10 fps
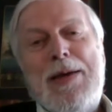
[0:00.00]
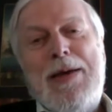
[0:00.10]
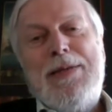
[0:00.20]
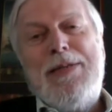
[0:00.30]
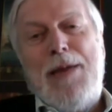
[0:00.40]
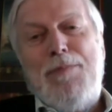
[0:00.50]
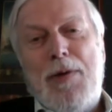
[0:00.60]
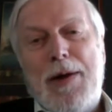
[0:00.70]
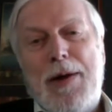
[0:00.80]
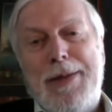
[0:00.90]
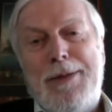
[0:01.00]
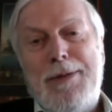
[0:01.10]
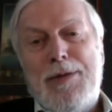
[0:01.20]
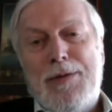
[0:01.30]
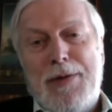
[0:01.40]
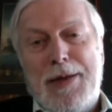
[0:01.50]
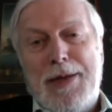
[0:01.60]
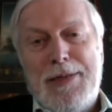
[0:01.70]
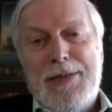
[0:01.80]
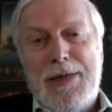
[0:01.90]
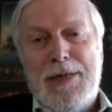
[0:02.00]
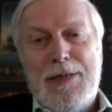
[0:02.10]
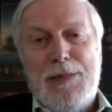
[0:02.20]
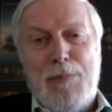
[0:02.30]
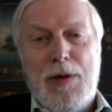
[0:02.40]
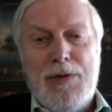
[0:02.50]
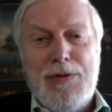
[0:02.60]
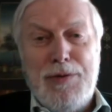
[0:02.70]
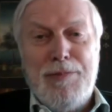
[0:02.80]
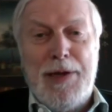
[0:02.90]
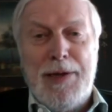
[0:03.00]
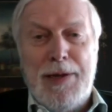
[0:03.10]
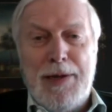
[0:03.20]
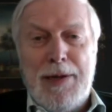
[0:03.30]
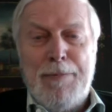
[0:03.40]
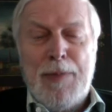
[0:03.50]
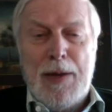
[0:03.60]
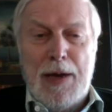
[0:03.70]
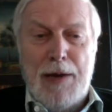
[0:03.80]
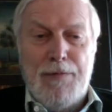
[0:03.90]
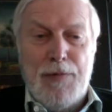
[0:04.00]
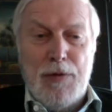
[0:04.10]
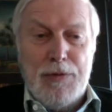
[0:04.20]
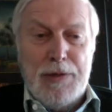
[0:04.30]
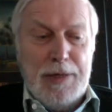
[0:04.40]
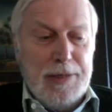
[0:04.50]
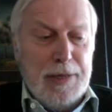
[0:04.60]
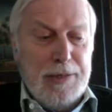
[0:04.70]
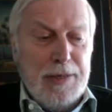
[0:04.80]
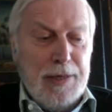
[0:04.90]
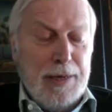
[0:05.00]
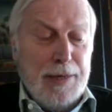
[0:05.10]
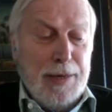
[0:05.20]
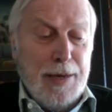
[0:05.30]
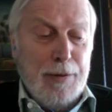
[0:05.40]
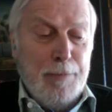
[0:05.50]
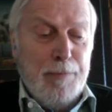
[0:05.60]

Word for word: uh, state party to the treaty is, is sponsor a meeting of those uh, states to get together.